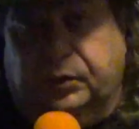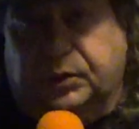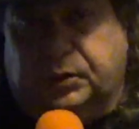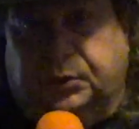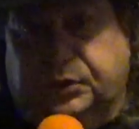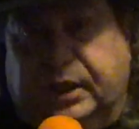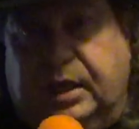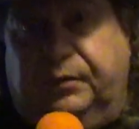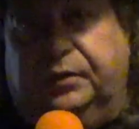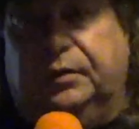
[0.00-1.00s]
our souls to
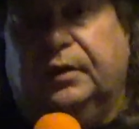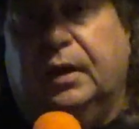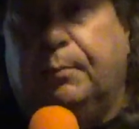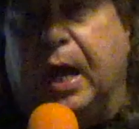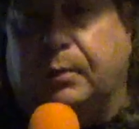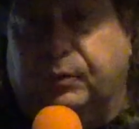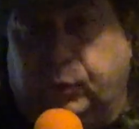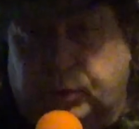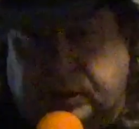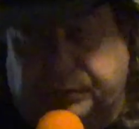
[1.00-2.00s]
heaven back
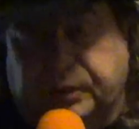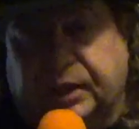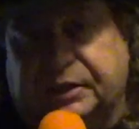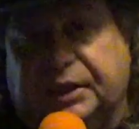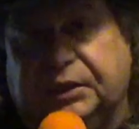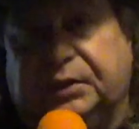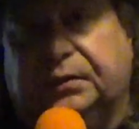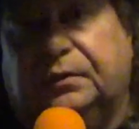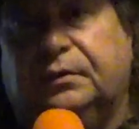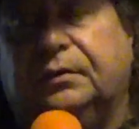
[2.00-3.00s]
before
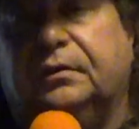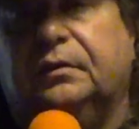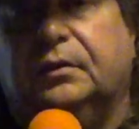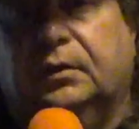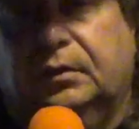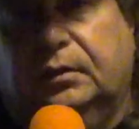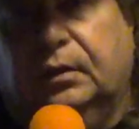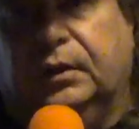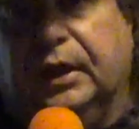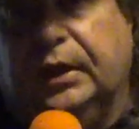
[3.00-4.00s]
civilization.
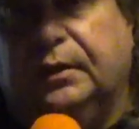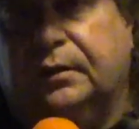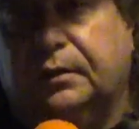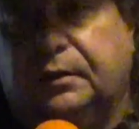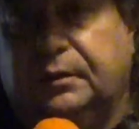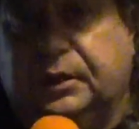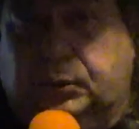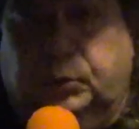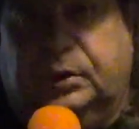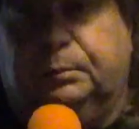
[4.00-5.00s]
Okay?
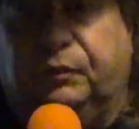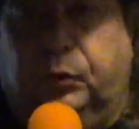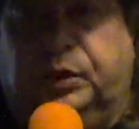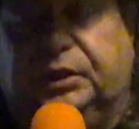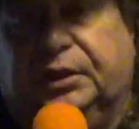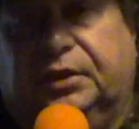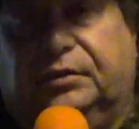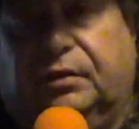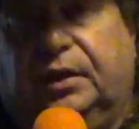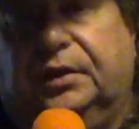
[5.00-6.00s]
This was before Jesus
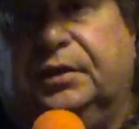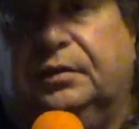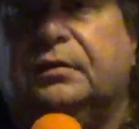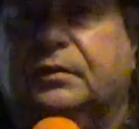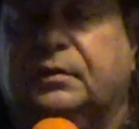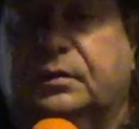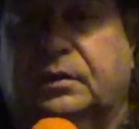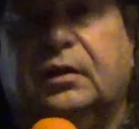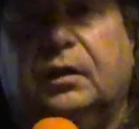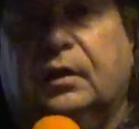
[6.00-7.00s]
Christ.
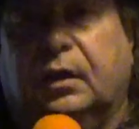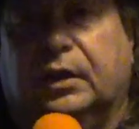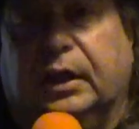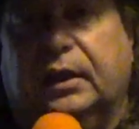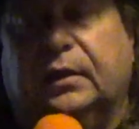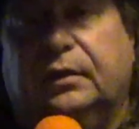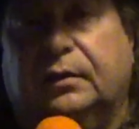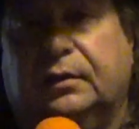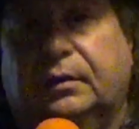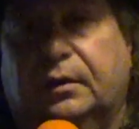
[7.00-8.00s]
Okay?
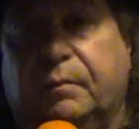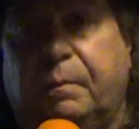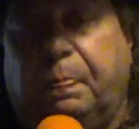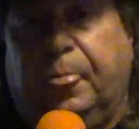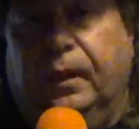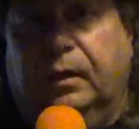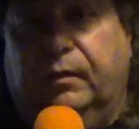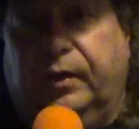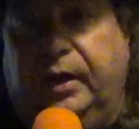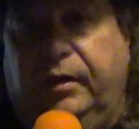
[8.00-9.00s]
All
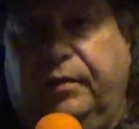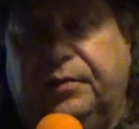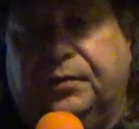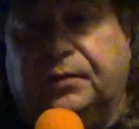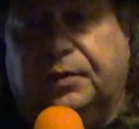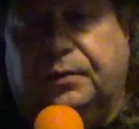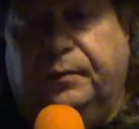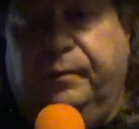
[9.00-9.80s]
right? So,